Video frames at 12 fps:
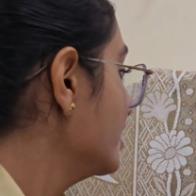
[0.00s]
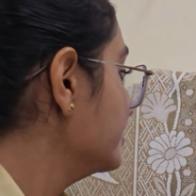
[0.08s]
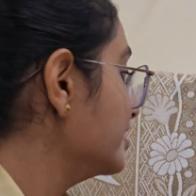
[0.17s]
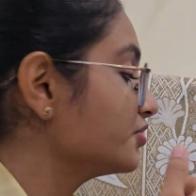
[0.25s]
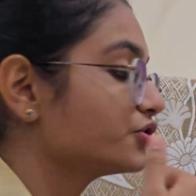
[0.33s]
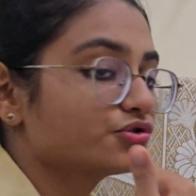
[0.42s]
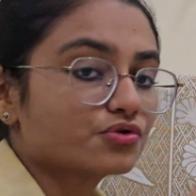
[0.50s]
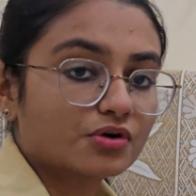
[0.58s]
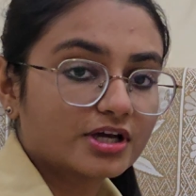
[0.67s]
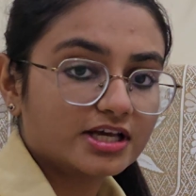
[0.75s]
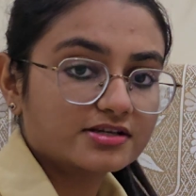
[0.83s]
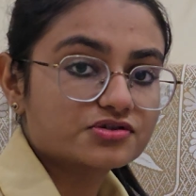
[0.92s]
Then
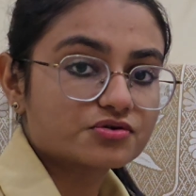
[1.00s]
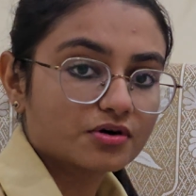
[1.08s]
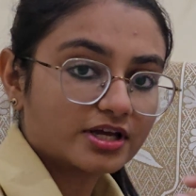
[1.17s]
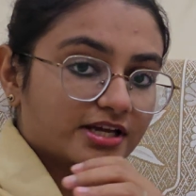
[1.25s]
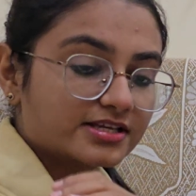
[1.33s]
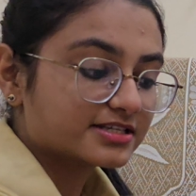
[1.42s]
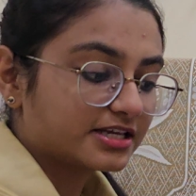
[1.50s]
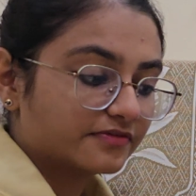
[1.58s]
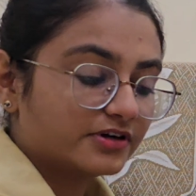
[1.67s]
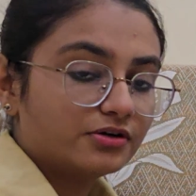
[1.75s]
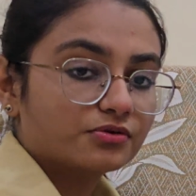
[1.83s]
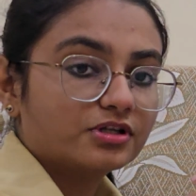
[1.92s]
stroking is
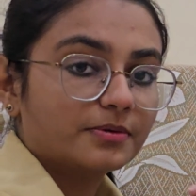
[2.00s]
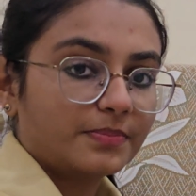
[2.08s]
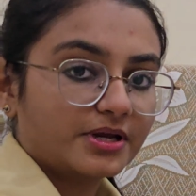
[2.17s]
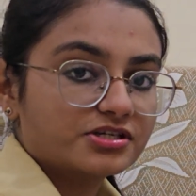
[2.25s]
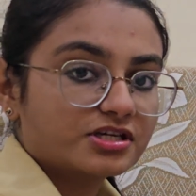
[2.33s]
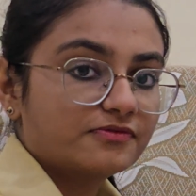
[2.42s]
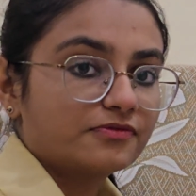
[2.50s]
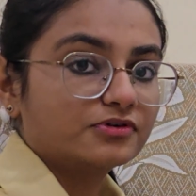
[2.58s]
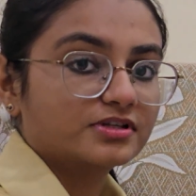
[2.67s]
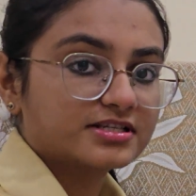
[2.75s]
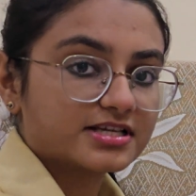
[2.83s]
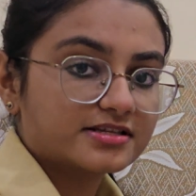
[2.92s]
given to the patient for
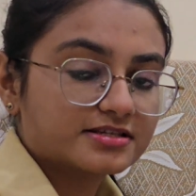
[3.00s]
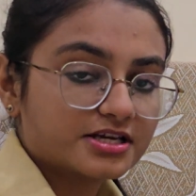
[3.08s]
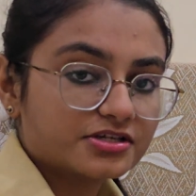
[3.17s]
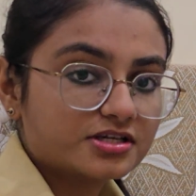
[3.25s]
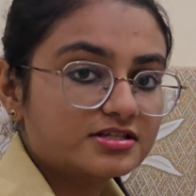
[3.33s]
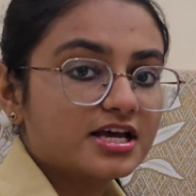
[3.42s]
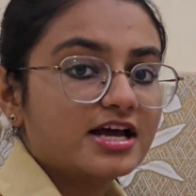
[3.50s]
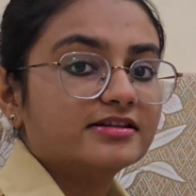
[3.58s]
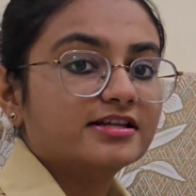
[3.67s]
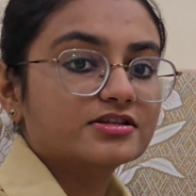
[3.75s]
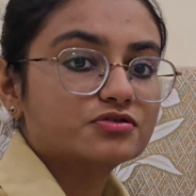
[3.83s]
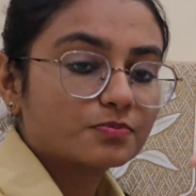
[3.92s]
the sensations.
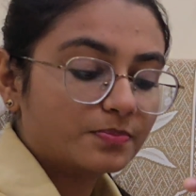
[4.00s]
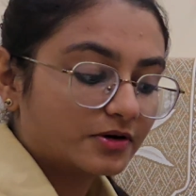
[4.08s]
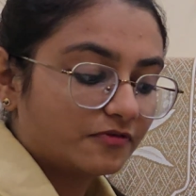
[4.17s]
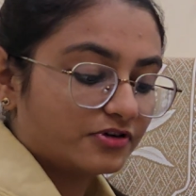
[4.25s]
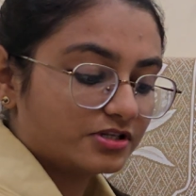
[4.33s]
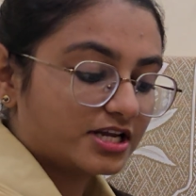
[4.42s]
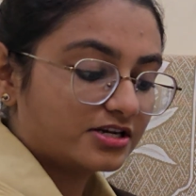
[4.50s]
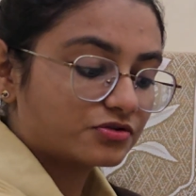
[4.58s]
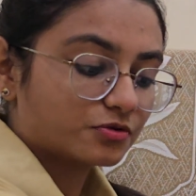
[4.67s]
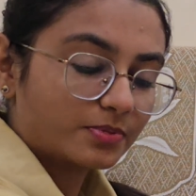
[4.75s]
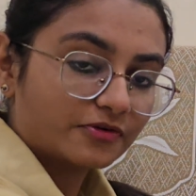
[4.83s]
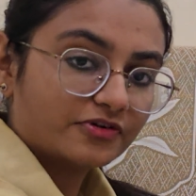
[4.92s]
Then
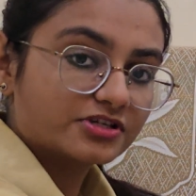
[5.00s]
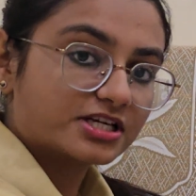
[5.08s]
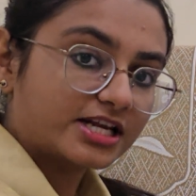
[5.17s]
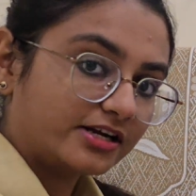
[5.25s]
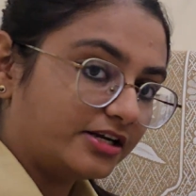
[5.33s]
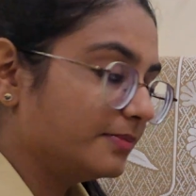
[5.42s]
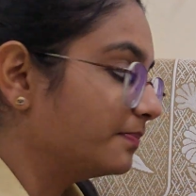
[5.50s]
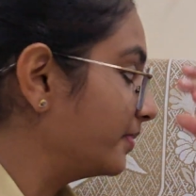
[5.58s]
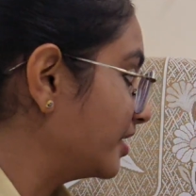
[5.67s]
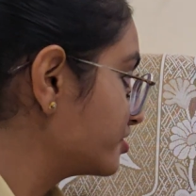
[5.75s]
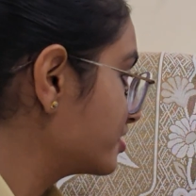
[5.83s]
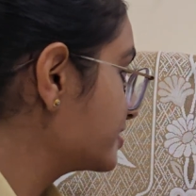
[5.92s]
superficial and deep
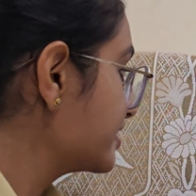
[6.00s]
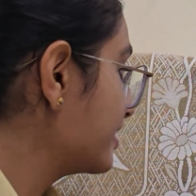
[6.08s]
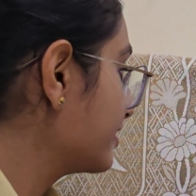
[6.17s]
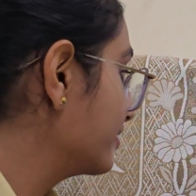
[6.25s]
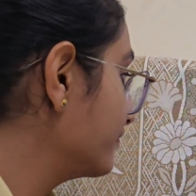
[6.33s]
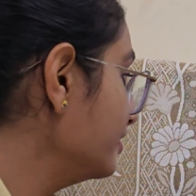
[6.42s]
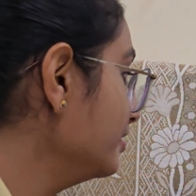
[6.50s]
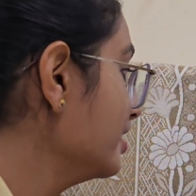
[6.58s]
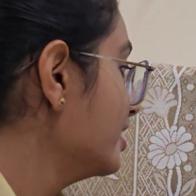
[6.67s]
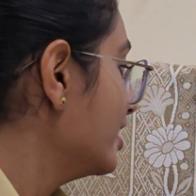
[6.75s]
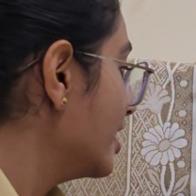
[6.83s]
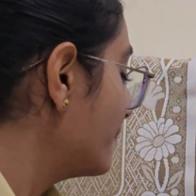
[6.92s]
pressures are given.
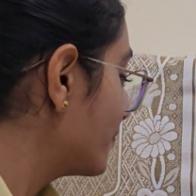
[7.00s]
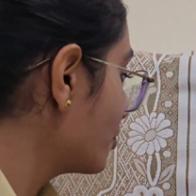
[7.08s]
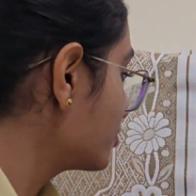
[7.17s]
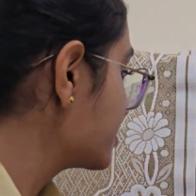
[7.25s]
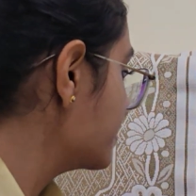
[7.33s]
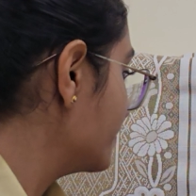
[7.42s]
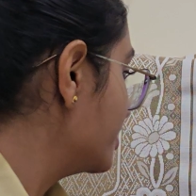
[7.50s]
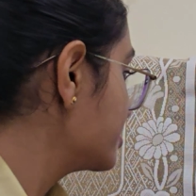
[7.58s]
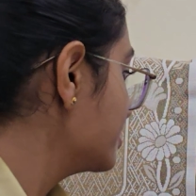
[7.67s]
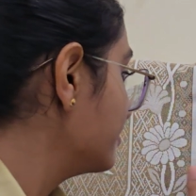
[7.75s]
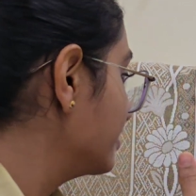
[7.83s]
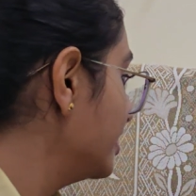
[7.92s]

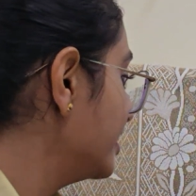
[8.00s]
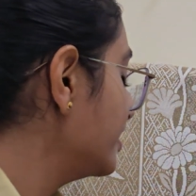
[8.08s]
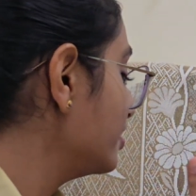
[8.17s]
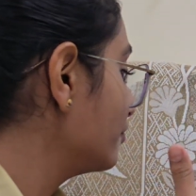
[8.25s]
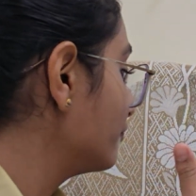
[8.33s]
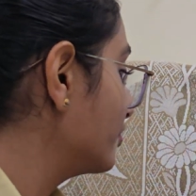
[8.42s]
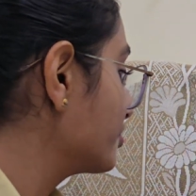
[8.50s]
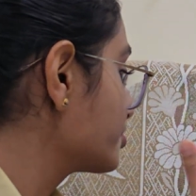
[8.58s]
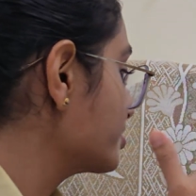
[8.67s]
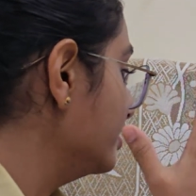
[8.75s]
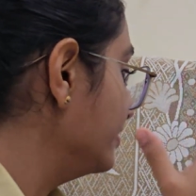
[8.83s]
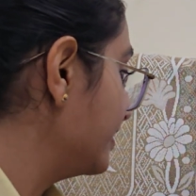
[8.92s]
Approximation related to
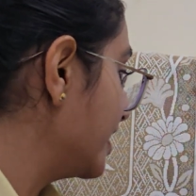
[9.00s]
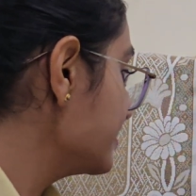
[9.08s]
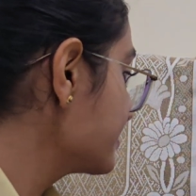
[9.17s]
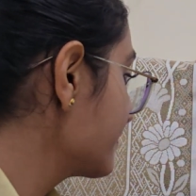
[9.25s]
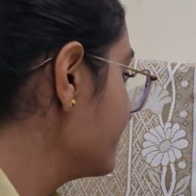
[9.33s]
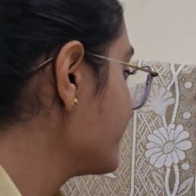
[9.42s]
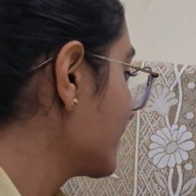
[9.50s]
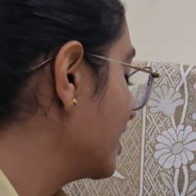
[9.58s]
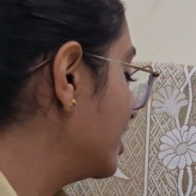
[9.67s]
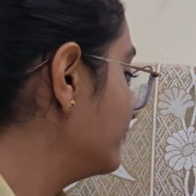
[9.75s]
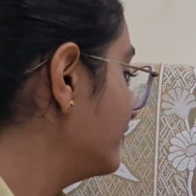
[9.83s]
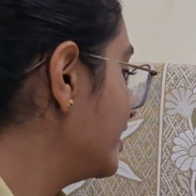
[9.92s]
functional tasks.
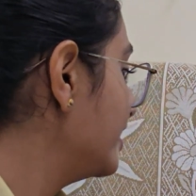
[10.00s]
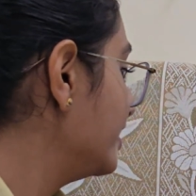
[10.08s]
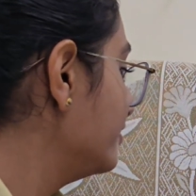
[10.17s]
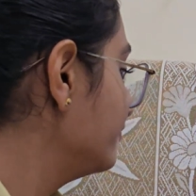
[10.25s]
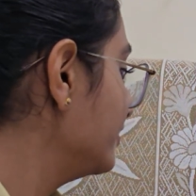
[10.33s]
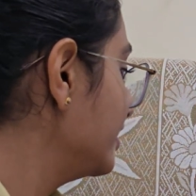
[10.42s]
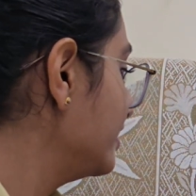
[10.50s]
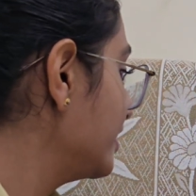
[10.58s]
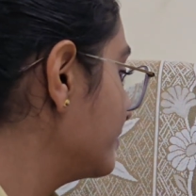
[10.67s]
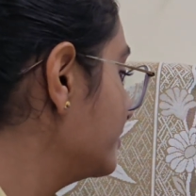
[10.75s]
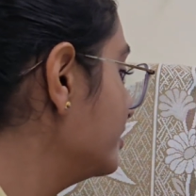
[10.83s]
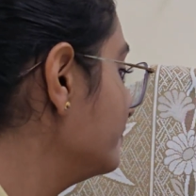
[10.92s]

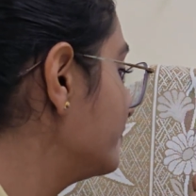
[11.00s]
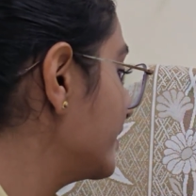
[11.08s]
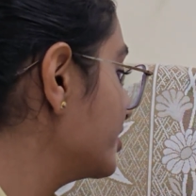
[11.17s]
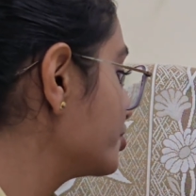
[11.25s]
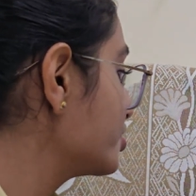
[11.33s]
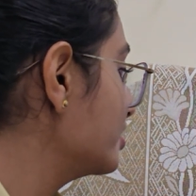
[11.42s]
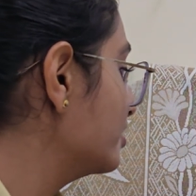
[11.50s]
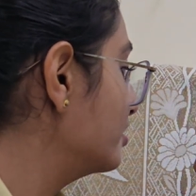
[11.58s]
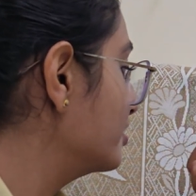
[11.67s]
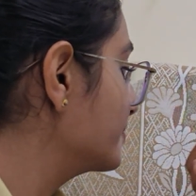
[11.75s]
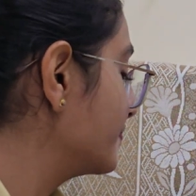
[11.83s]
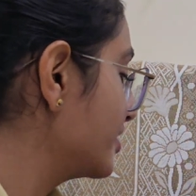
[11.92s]
Inflatable
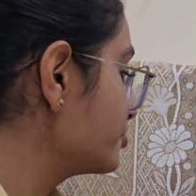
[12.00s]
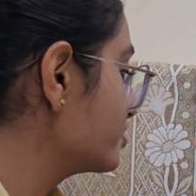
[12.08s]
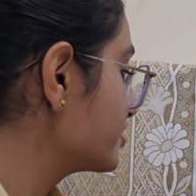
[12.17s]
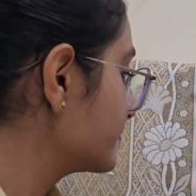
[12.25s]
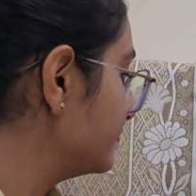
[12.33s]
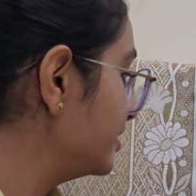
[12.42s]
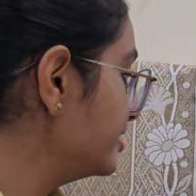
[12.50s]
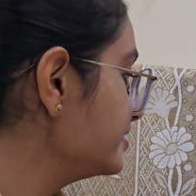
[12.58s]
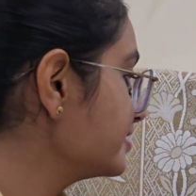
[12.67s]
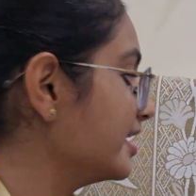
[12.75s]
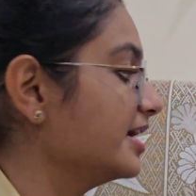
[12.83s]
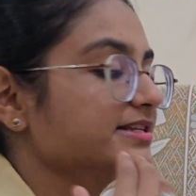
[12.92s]
pressure
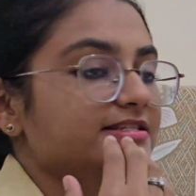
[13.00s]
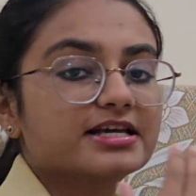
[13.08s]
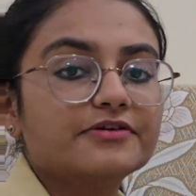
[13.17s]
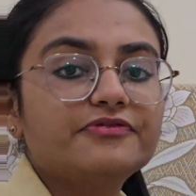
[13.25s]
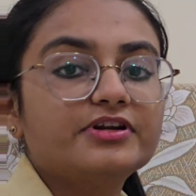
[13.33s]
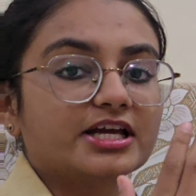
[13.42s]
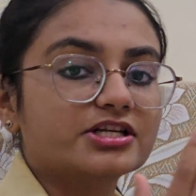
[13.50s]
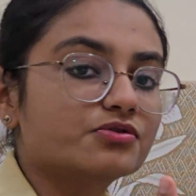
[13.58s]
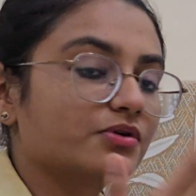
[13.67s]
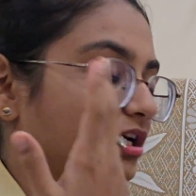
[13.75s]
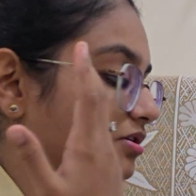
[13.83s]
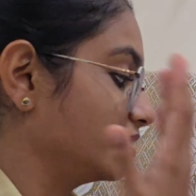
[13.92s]
splints and safety
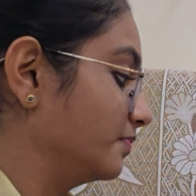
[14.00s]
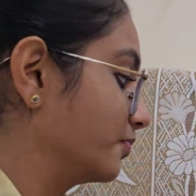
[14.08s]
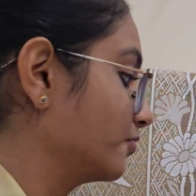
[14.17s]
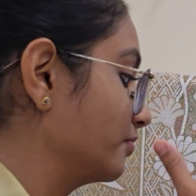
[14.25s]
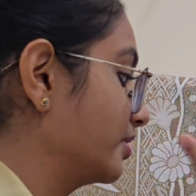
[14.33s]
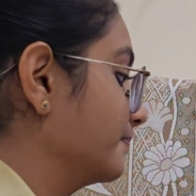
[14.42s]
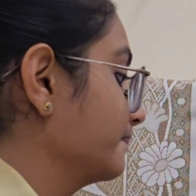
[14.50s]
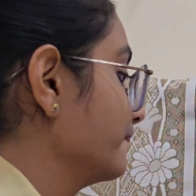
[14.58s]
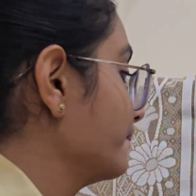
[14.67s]
education program.